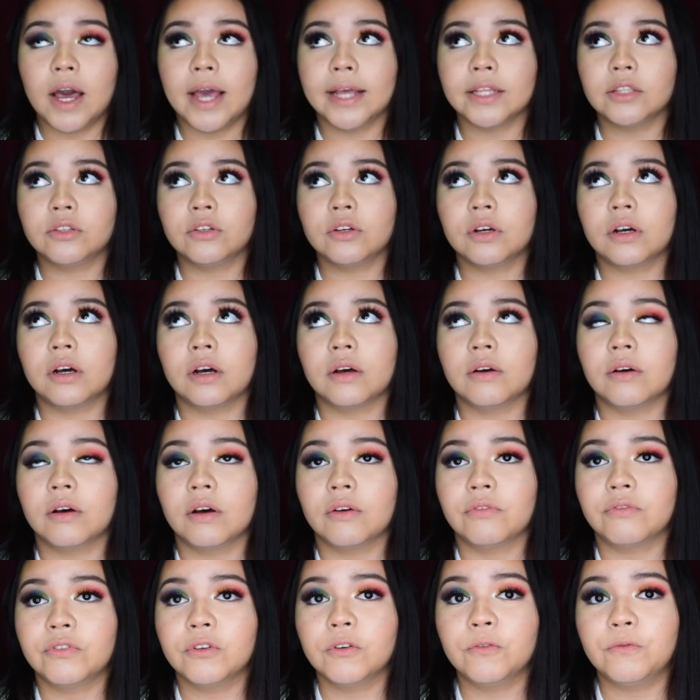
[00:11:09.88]
I took
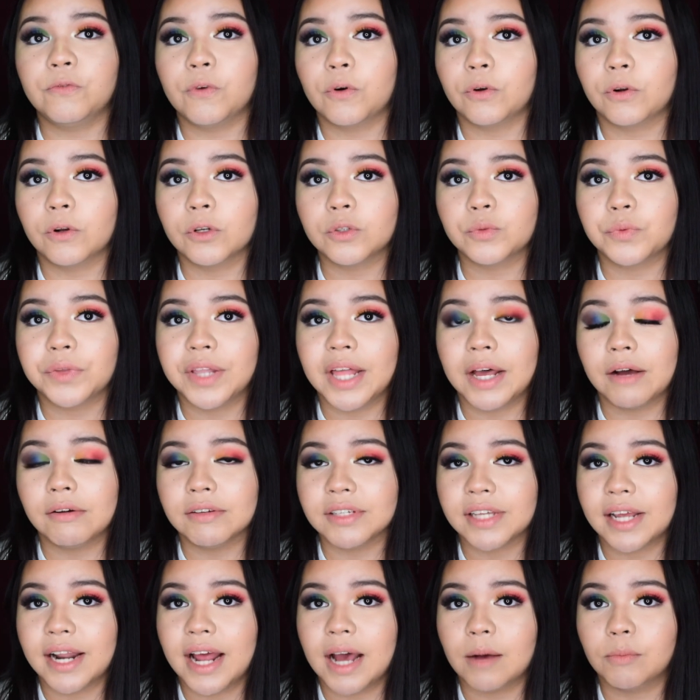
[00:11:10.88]
a few photos while I
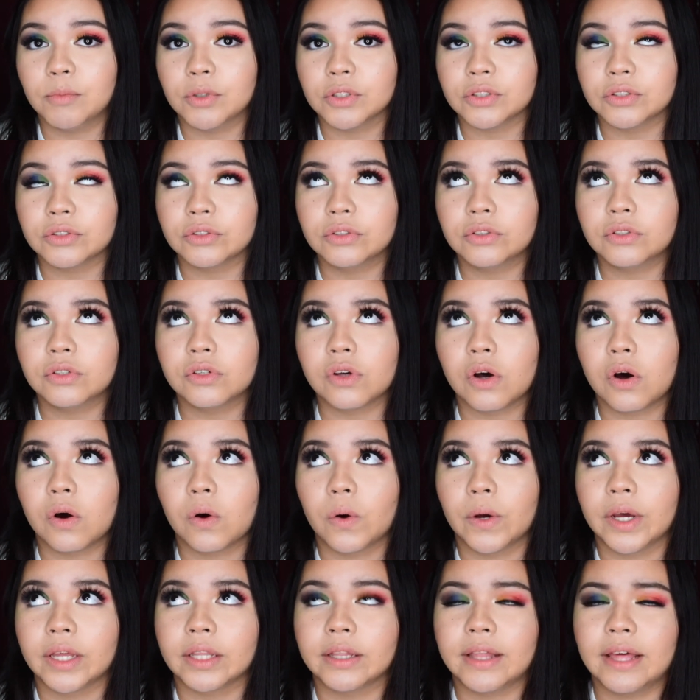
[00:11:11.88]
was at Hamilton,
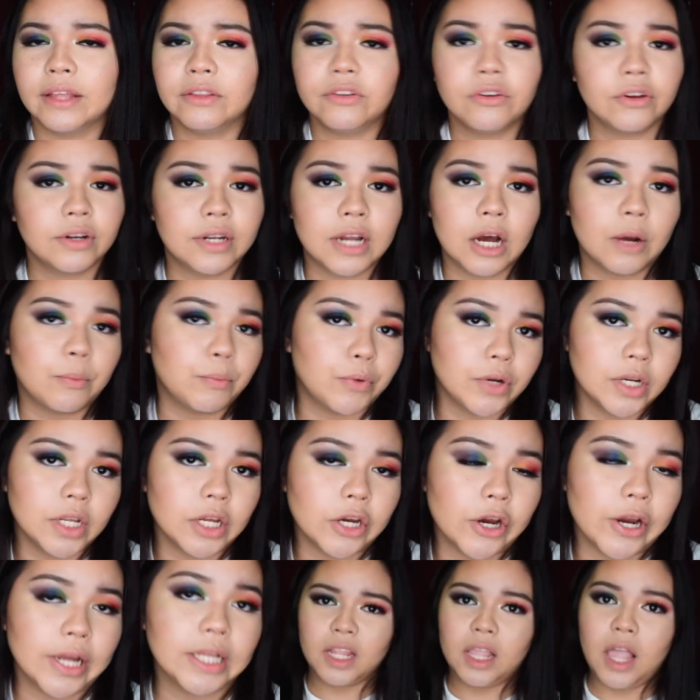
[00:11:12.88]
so they turned out pretty
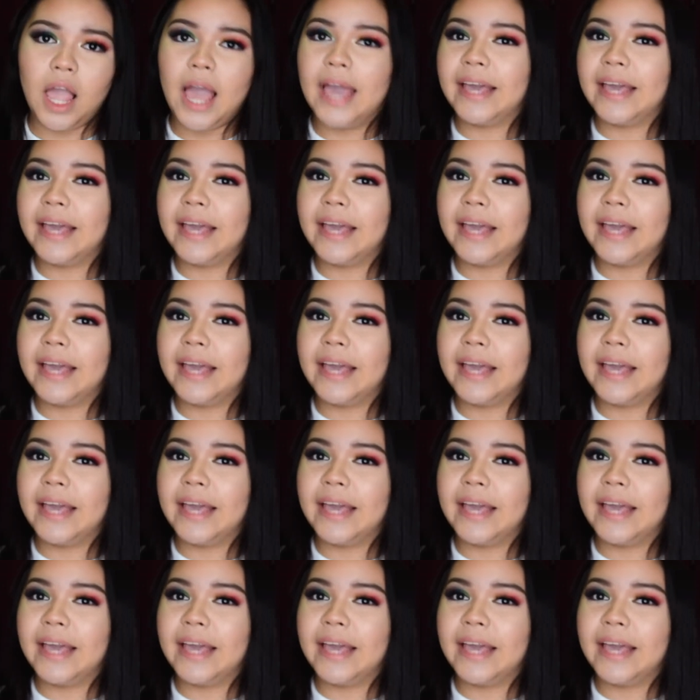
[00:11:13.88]
great.